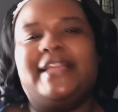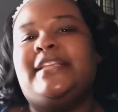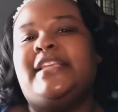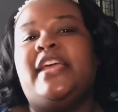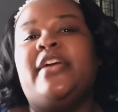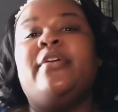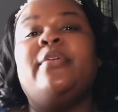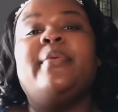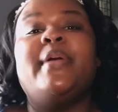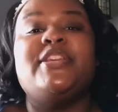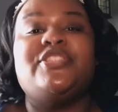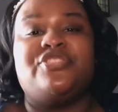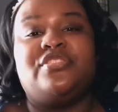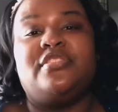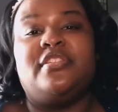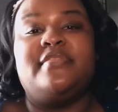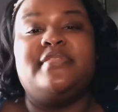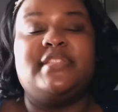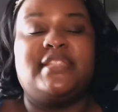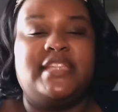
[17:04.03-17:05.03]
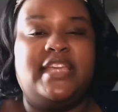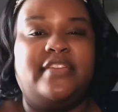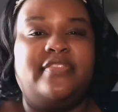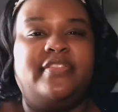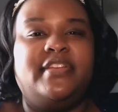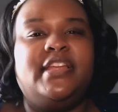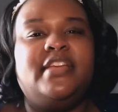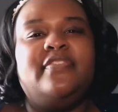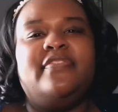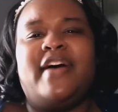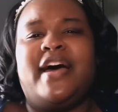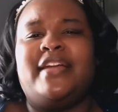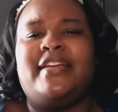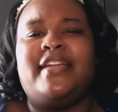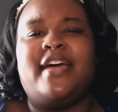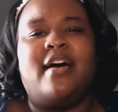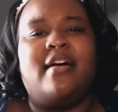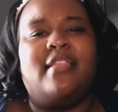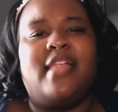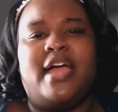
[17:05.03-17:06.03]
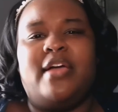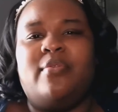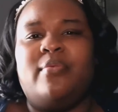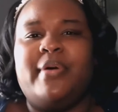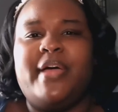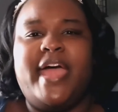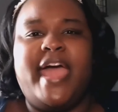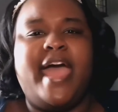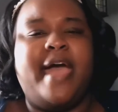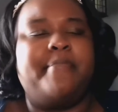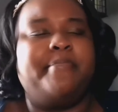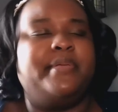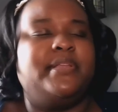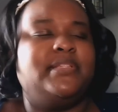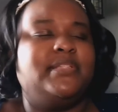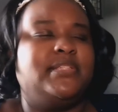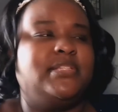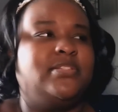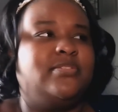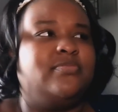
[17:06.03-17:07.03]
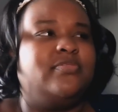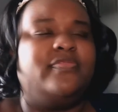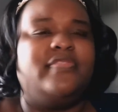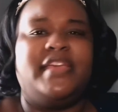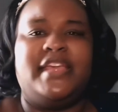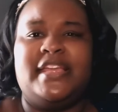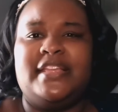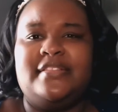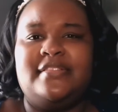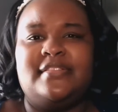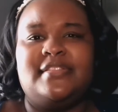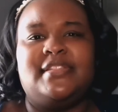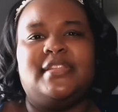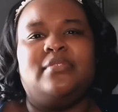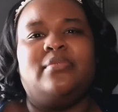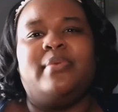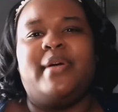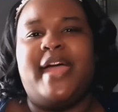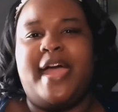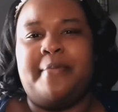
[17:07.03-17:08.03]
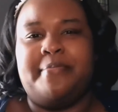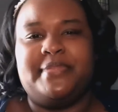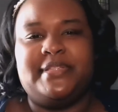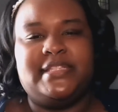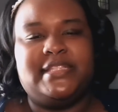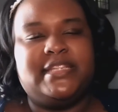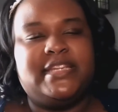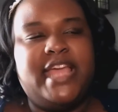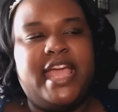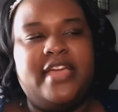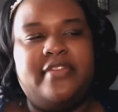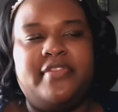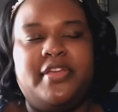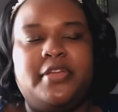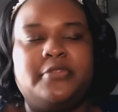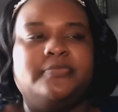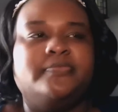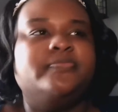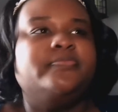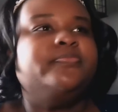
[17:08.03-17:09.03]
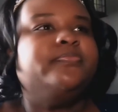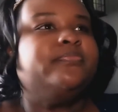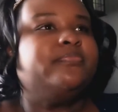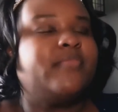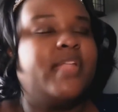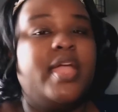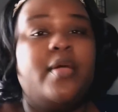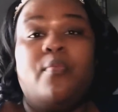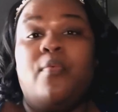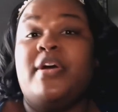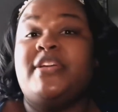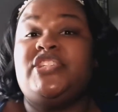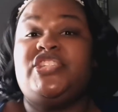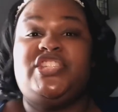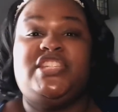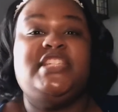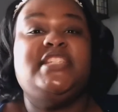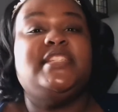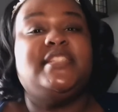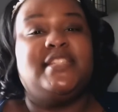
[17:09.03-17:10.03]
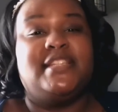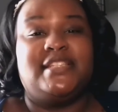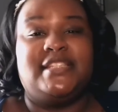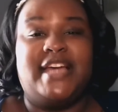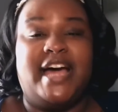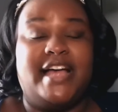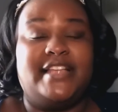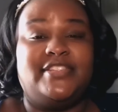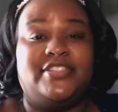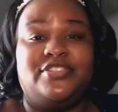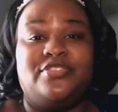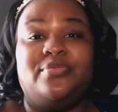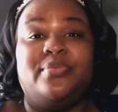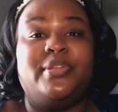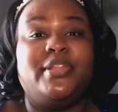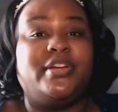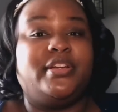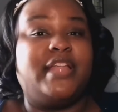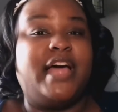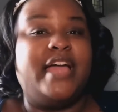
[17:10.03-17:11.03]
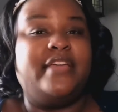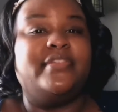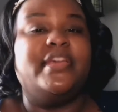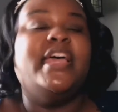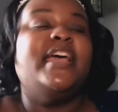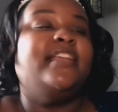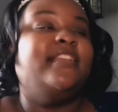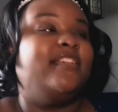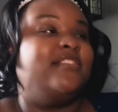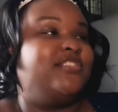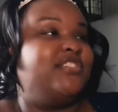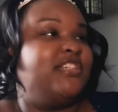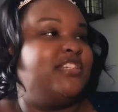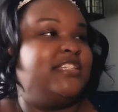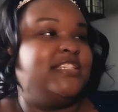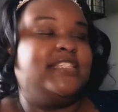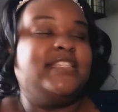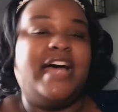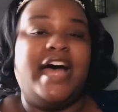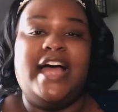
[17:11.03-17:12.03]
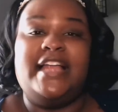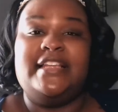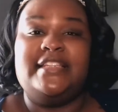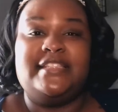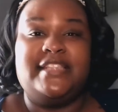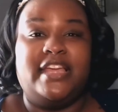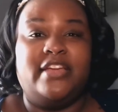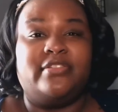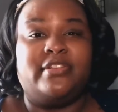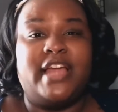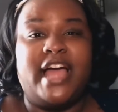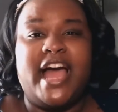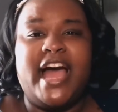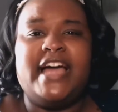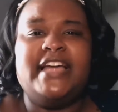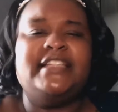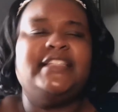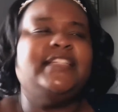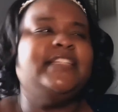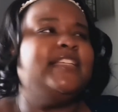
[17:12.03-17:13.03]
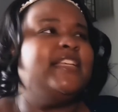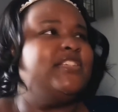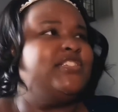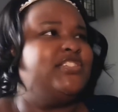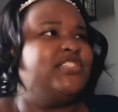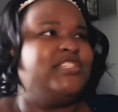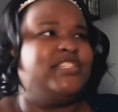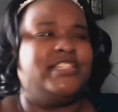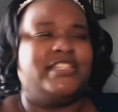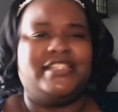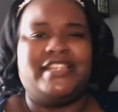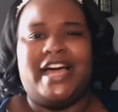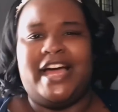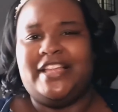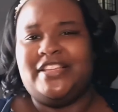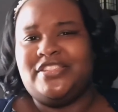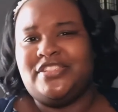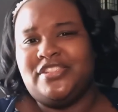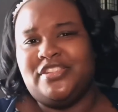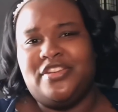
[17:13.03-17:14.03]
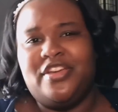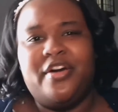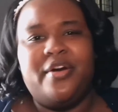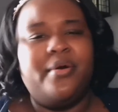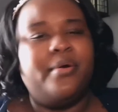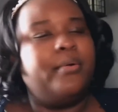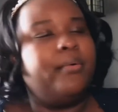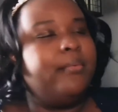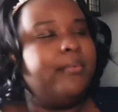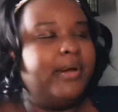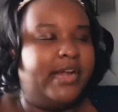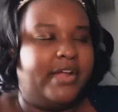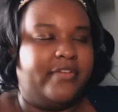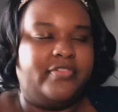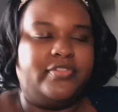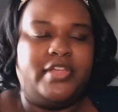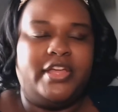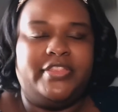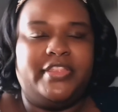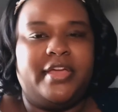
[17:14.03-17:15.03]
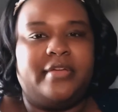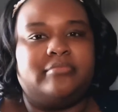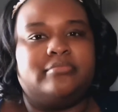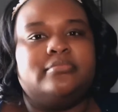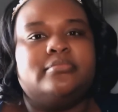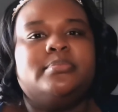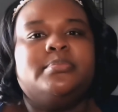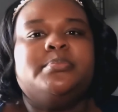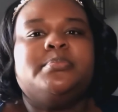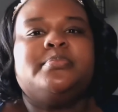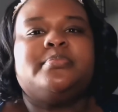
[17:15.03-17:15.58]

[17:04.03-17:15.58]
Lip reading: like narration of Stephanie find out like what happens to Vince and what happens to David and what she decides to do with her life. Does she decide to stay on the island? Does she decide to go? Whatever like that.